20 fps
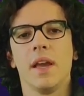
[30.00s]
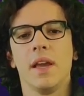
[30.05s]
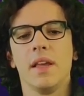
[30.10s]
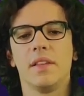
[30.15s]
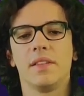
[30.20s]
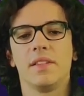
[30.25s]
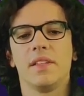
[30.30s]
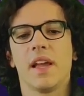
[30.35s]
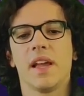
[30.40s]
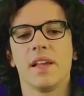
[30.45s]

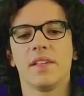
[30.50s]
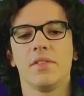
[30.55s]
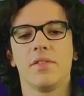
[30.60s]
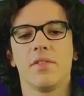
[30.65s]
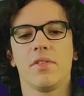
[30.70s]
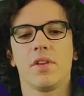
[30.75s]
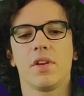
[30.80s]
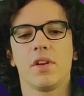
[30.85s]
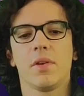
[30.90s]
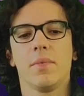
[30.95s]
is a
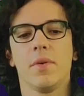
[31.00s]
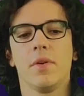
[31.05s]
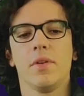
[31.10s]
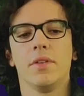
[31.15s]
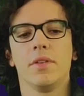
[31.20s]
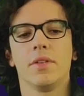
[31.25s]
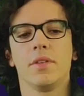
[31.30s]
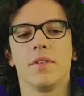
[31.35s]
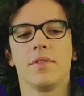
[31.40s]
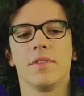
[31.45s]
SU3
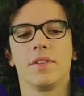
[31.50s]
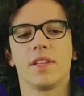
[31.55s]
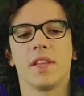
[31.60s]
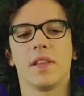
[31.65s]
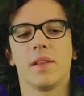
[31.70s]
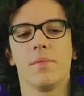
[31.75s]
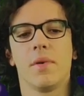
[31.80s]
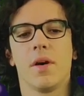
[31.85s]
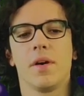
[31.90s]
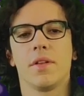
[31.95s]
component of the
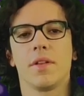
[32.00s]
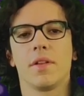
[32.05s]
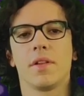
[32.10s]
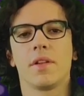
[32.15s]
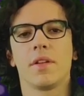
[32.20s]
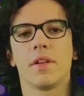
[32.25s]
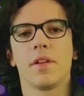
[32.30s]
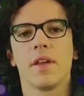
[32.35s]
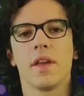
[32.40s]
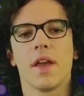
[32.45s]
Standard
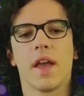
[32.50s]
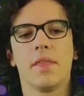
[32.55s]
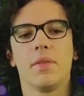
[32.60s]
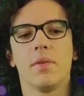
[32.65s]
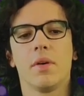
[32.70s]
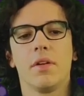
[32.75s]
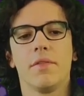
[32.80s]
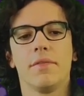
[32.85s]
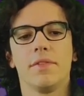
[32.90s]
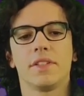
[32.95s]
model,
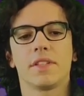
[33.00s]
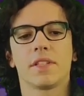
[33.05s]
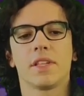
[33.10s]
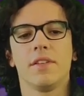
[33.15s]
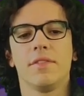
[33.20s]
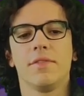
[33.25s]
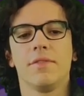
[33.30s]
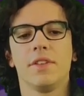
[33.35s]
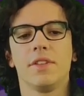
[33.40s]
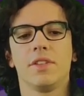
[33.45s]
and one of its
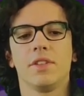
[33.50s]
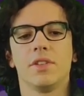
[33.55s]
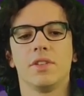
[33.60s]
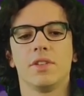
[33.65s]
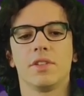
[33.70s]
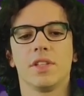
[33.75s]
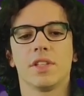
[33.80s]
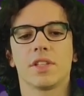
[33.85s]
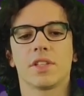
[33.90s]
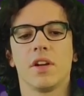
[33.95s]
key
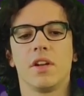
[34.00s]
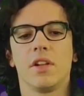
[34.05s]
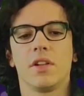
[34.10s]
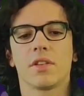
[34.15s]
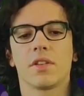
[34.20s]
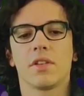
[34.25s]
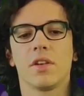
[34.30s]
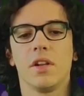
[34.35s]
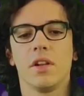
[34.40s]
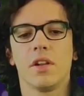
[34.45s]
features is
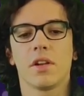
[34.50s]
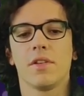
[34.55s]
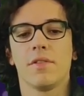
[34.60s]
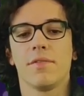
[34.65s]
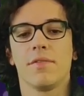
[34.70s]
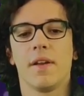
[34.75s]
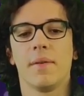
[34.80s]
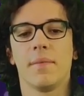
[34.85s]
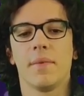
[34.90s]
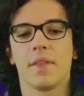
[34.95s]
called color
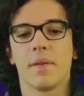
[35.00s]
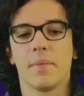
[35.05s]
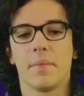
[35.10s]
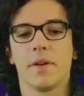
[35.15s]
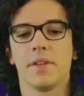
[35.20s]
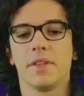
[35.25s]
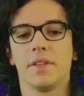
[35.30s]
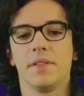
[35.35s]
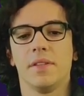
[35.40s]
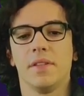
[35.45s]
confinement
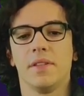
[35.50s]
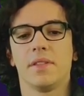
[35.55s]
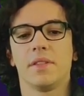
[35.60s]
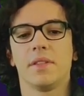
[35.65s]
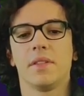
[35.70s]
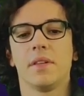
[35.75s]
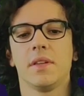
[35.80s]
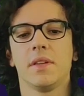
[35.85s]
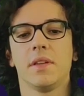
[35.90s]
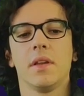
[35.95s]

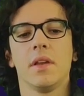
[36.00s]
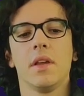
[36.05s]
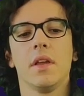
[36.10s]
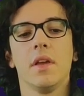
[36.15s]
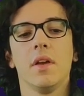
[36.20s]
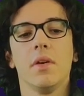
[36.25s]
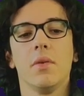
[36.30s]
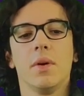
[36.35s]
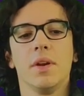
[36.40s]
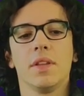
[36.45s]
hypothesis,
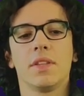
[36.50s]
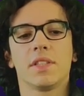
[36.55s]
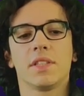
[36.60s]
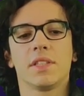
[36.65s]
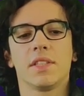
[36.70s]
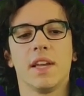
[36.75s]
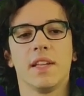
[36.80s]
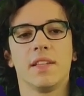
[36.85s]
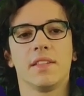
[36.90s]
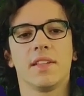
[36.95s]
which
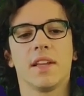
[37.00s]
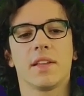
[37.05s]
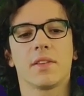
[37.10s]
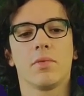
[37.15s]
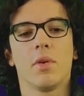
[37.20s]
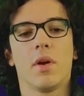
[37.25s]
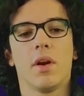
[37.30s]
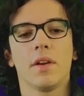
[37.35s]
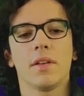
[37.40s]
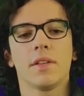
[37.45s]
states
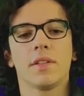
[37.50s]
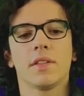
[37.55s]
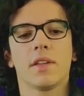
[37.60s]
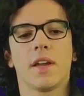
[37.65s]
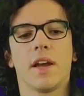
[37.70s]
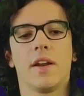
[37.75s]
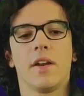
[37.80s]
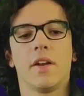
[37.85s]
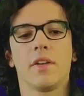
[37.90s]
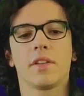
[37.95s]
that quarks
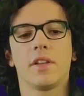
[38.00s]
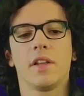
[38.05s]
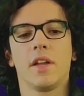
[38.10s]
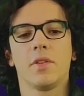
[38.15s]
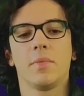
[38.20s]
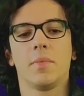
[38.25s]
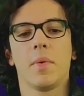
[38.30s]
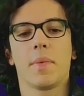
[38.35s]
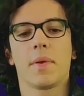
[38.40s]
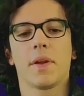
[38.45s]
are not
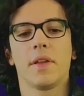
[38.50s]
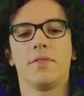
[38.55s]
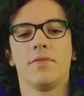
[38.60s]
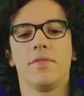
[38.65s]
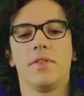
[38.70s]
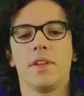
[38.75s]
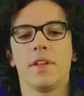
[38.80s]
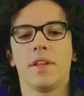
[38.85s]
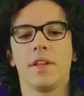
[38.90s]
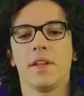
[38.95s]
allowed to propagate
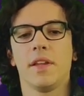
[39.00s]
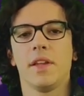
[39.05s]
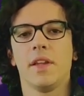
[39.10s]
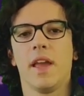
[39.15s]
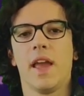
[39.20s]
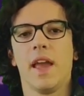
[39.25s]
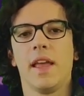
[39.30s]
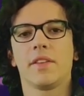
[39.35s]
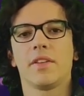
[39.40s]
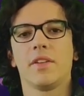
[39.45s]
freely
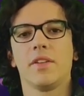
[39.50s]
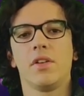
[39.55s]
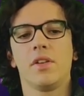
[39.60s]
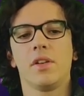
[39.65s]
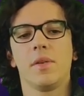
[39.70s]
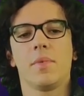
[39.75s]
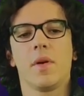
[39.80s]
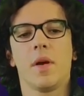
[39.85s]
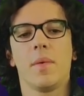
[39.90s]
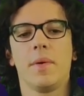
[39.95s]
and can
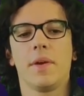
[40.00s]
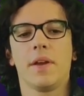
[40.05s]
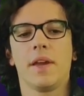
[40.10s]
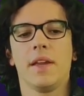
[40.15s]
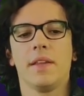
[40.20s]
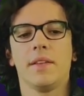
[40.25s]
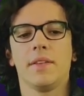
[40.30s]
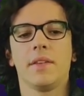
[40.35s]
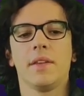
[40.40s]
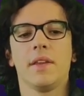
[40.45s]
only
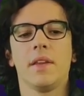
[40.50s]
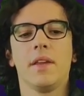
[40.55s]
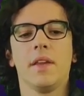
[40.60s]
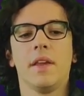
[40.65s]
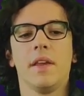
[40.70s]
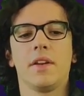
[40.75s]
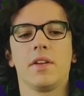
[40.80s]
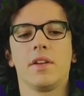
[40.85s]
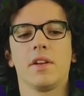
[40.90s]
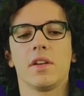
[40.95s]
propagate
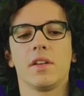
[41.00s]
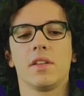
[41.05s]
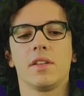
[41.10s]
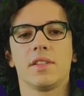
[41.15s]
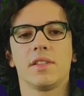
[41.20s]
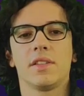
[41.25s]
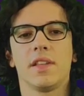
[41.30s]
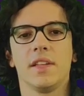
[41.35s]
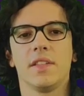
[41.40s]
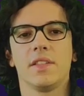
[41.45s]
in
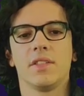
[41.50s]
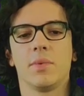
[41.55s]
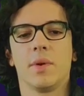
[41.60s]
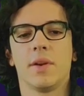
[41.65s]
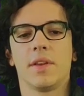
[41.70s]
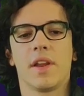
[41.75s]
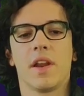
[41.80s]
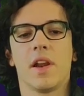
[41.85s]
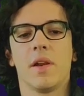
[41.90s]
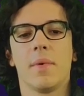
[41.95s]
colorless states
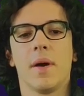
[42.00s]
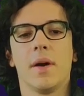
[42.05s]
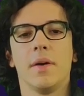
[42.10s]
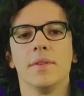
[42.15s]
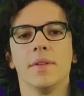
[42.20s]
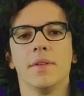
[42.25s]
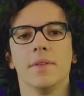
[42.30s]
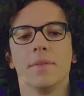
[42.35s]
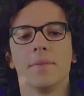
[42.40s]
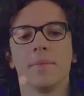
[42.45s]
where they are
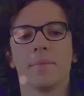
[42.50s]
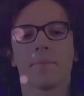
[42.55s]
bounded.